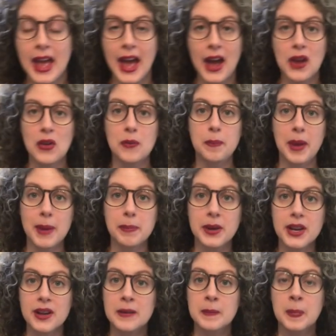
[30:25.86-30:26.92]
out of
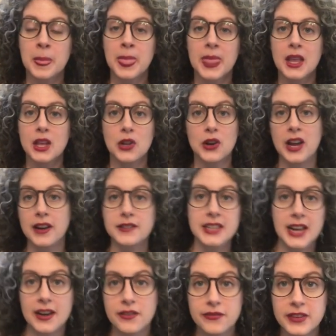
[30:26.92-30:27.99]
paper. You don't have to
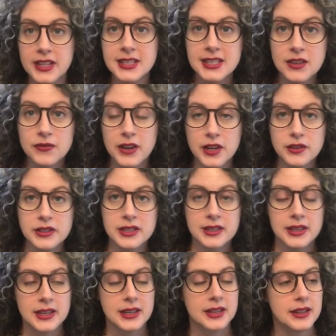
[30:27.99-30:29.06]
have fancy felt.
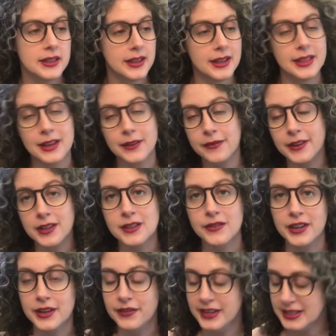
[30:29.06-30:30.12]
That felt's
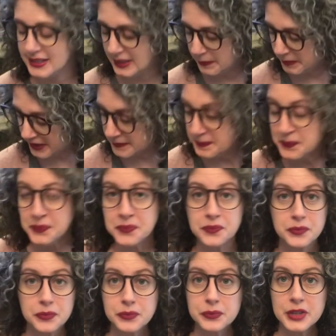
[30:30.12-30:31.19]
very fancy, but
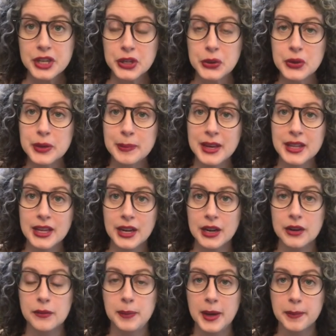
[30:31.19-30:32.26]
you can make that out
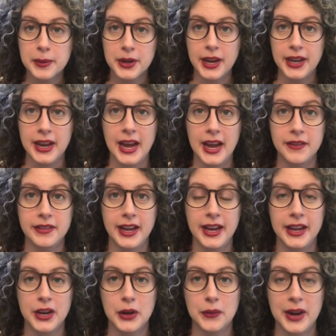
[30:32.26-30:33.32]
of paper and have
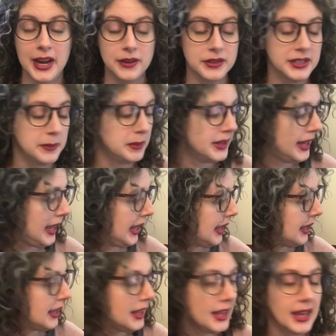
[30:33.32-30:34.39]
that around to play
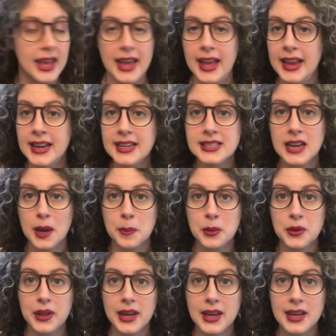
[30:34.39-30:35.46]
anytime you
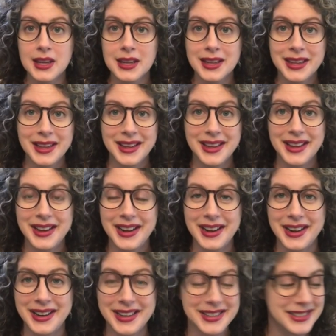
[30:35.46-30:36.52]
like.
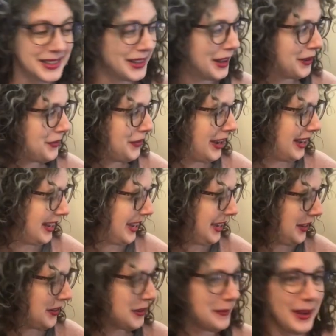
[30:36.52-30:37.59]
It's a lot of fun, and
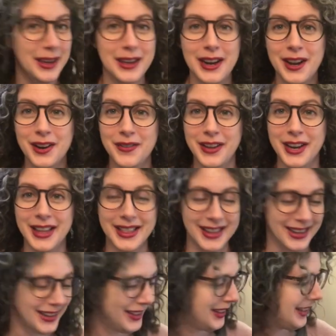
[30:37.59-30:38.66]
you can make it out of anything,
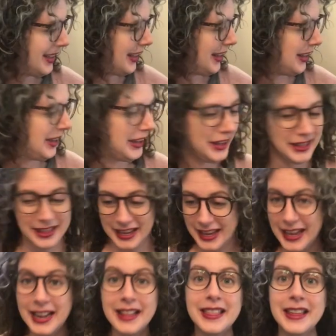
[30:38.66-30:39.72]
like
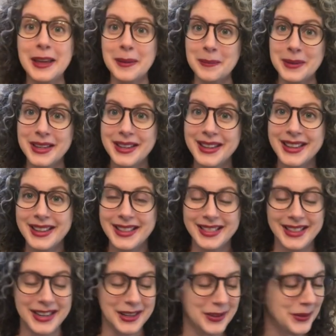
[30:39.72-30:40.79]
any theme
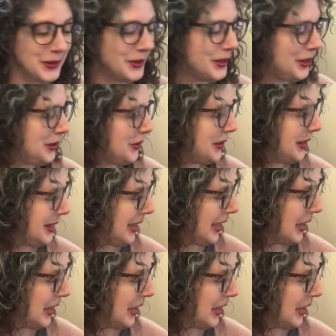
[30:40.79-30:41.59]
that you can think